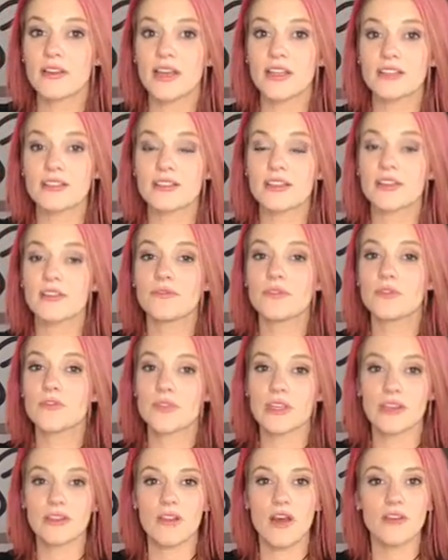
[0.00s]
instead of
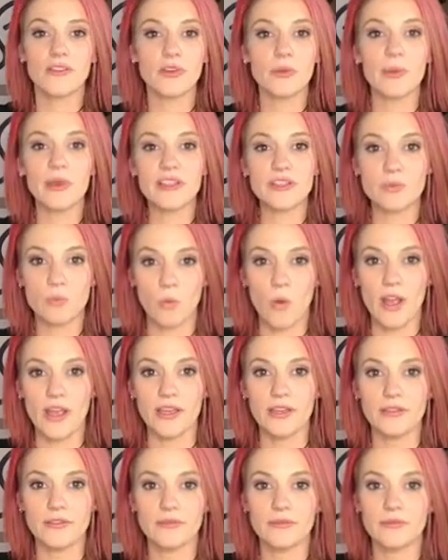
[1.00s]
using an underbase
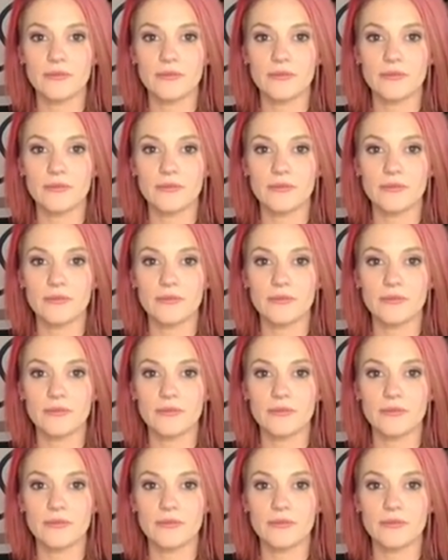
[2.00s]
white.